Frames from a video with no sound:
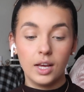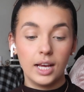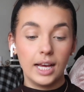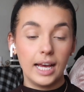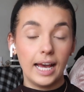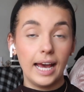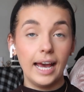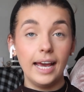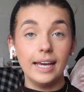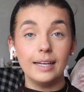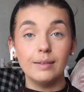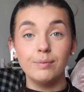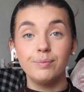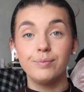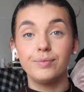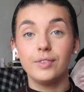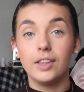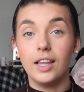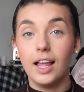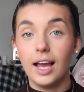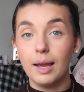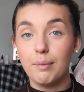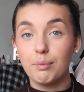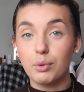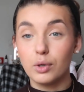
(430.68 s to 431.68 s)
Okay,
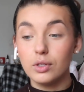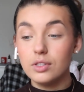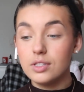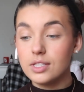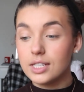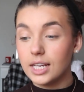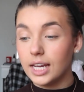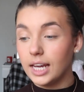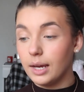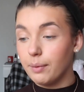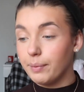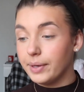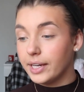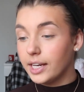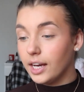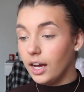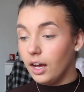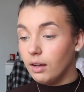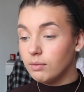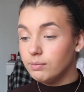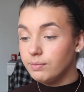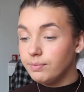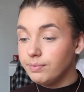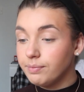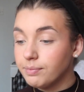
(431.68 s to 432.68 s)
light bronzer, here we
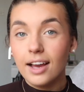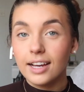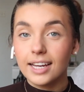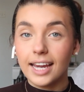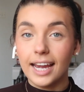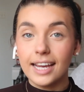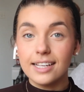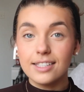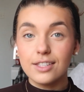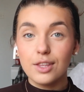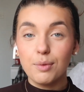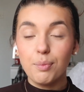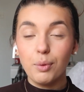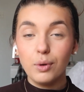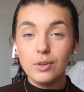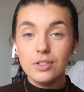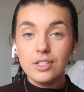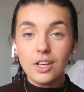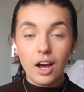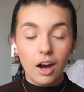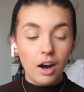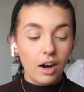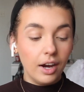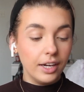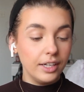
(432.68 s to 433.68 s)
come. Okay, so the
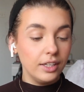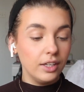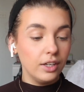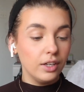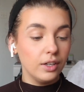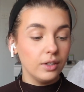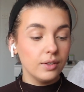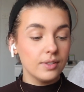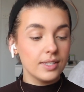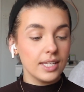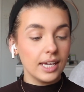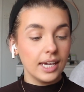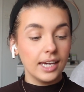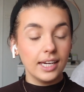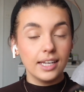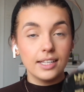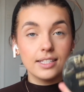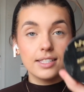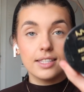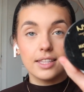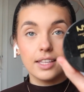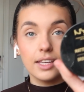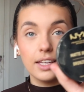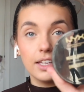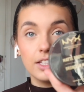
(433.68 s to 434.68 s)
bronzer I use
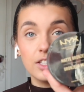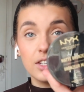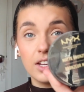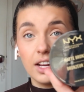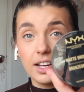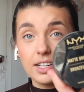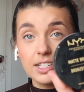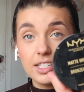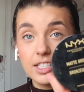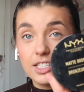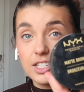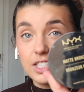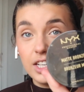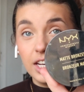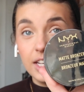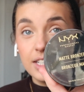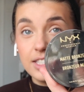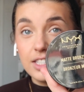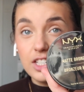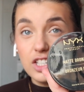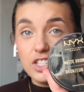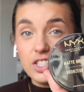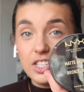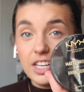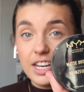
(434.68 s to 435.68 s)
is that I,
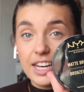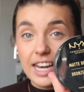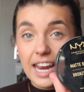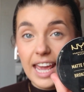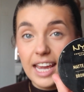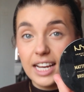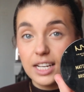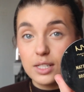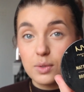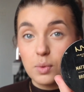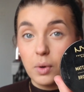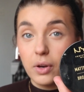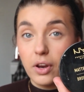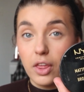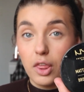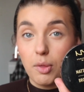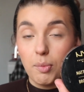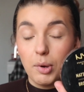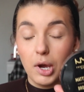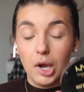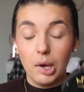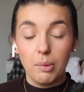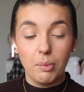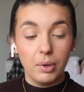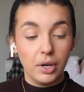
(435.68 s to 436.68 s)
it's just a NYX one at the
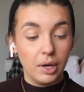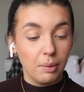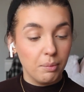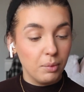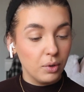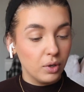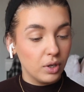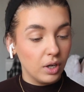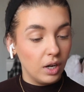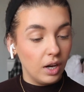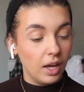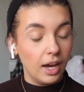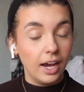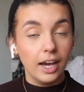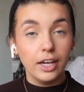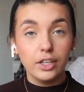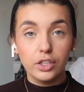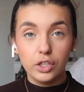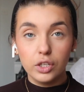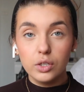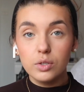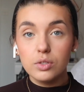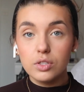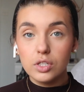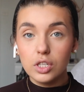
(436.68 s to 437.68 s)
moment, I'm not gonna lie. I
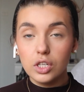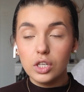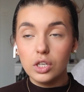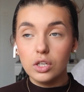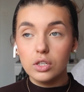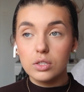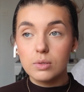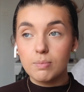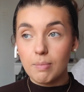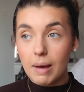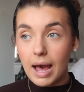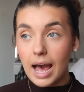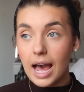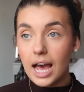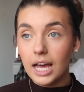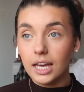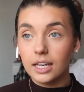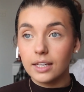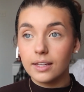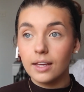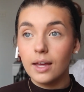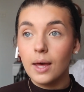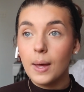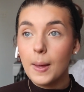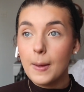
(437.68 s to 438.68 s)
used to use
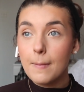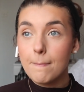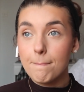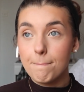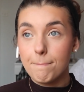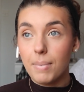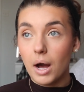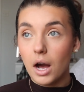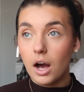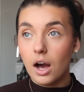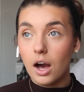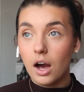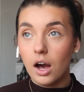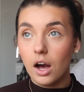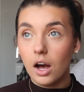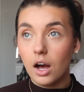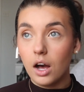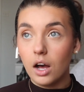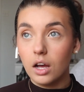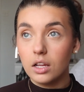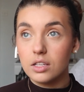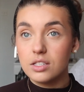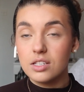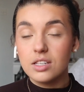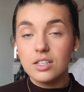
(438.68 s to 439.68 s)
MAC,
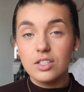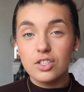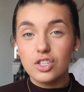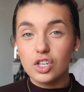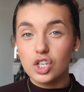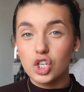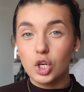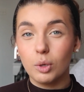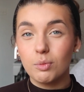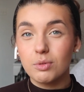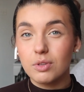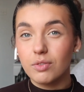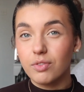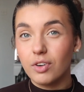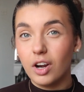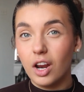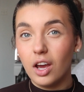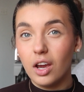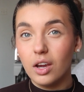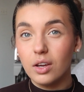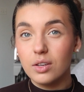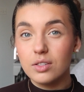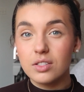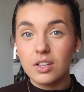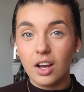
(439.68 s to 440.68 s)
but since the shops have
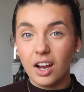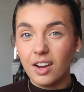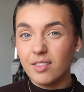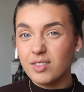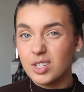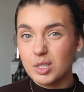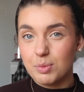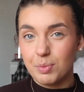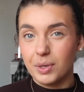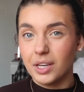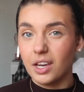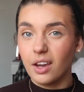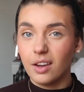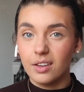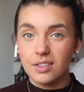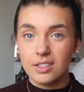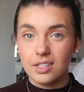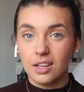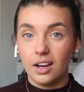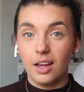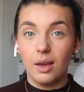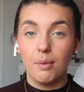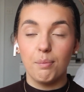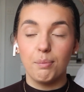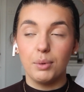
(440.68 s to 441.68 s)
closed, I've just been going
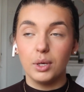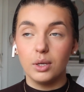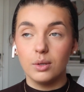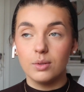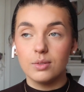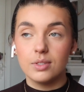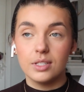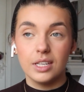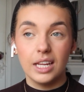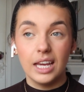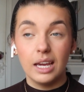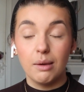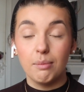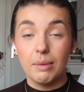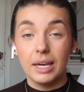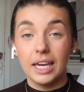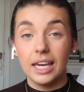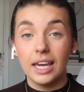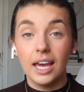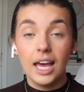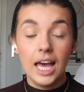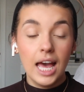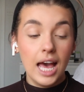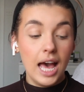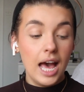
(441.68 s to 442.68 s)
to like Boots near
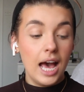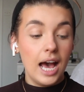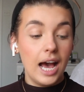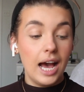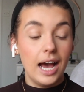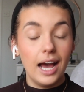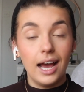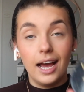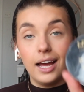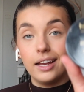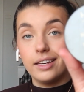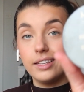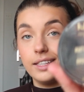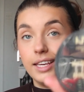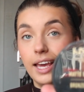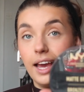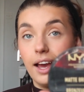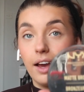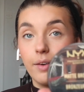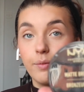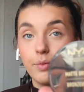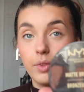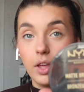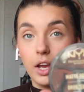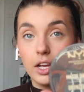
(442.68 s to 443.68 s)
me, and
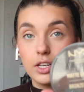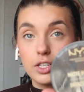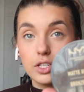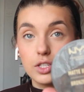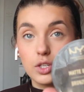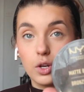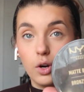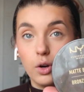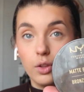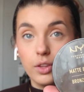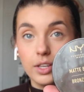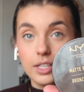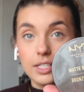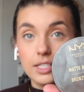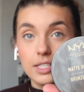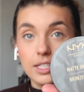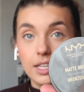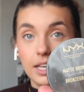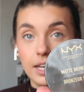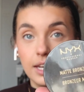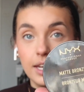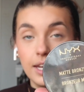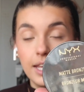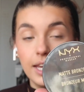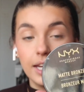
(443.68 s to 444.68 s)
yeah, I just got this
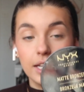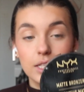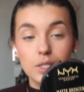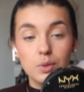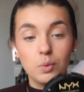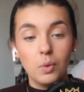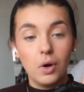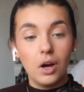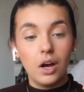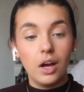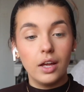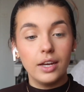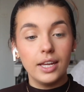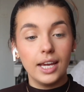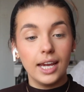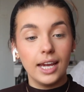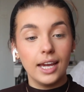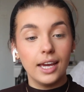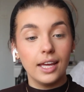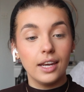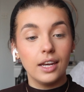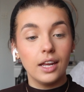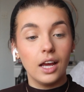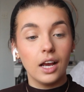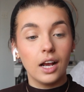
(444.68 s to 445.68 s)
NYX one
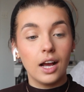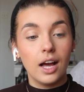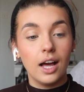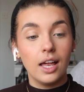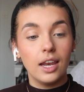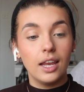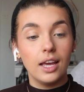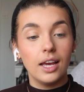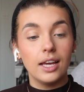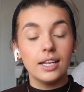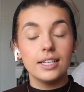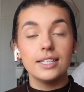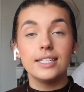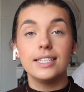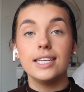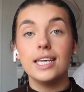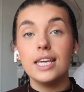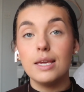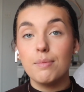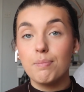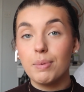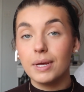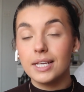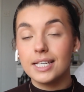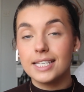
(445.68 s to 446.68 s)
in a color
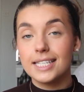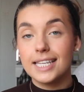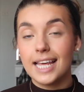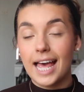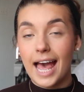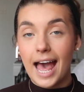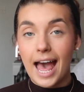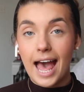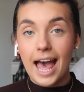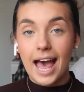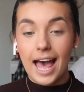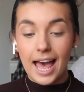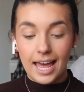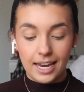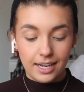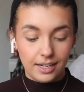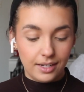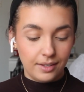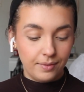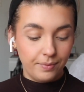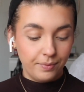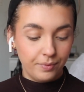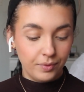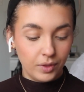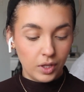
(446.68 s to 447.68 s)
Deep
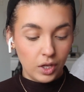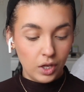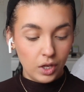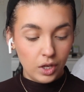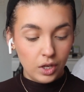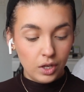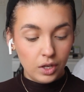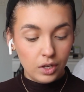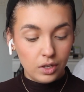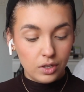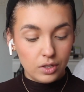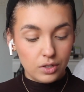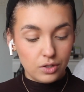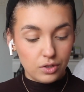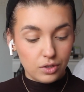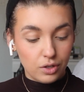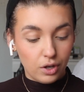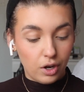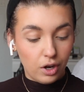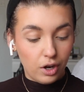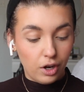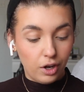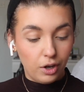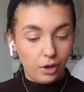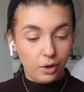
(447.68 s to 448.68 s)
Tan.
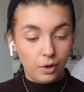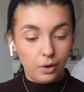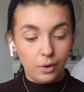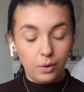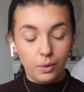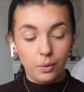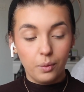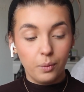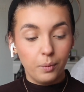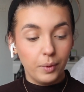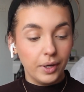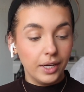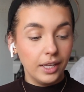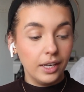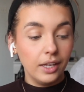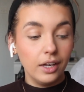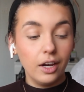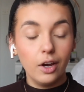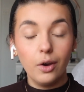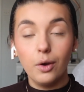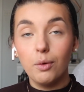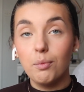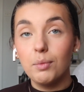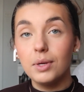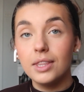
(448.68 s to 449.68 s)
So we're gonna
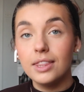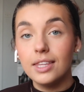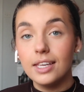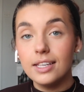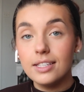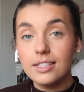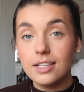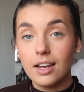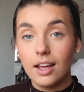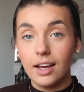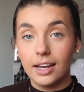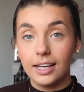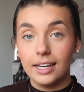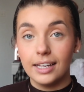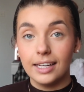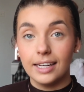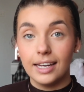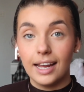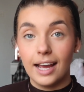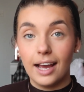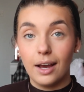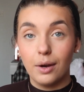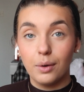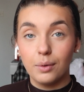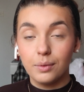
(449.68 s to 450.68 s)
go in with this lightly
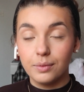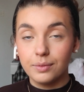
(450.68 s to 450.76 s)
now.